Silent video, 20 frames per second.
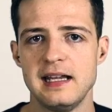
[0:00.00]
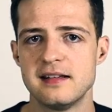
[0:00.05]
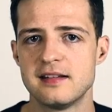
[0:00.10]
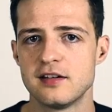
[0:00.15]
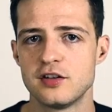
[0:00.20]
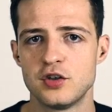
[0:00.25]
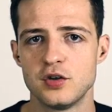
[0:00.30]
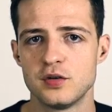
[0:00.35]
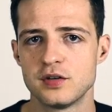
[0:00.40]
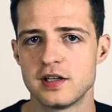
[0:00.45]
It's
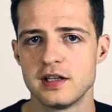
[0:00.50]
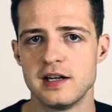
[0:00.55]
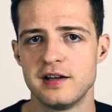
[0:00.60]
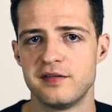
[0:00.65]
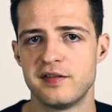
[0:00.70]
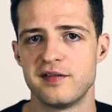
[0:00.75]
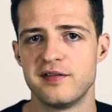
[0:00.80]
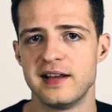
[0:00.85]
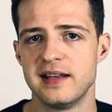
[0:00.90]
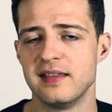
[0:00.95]
a short
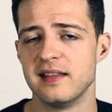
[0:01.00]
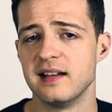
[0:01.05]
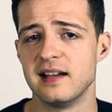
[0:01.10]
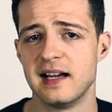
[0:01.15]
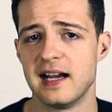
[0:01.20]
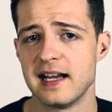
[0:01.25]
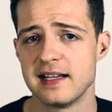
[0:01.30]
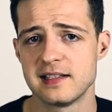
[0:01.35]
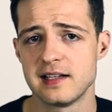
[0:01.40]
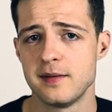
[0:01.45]
enough event
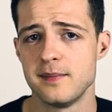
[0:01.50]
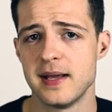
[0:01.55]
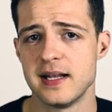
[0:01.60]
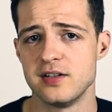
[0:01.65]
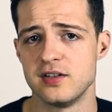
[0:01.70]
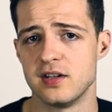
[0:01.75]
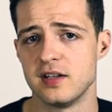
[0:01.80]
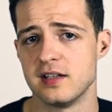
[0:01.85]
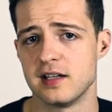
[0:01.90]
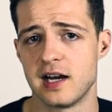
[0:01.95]
that, as I
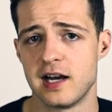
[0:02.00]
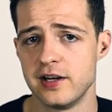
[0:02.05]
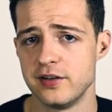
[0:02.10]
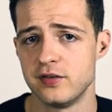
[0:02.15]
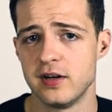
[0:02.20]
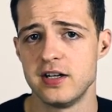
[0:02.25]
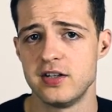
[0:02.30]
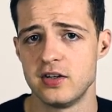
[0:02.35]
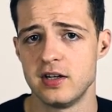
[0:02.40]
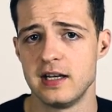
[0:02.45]
mentioned,
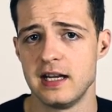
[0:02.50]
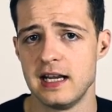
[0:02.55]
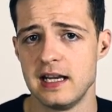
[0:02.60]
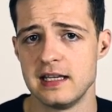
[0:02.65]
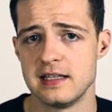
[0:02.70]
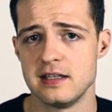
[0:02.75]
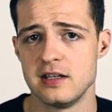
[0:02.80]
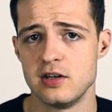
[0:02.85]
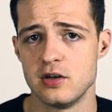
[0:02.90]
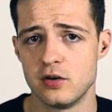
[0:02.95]
hydration
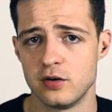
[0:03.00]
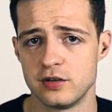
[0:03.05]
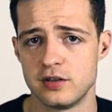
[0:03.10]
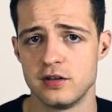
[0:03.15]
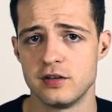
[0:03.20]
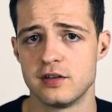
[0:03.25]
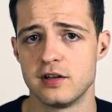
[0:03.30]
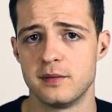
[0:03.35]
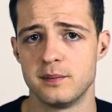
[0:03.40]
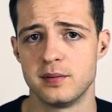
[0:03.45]
is not
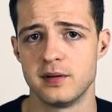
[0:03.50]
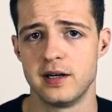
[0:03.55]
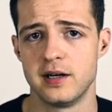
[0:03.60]
your top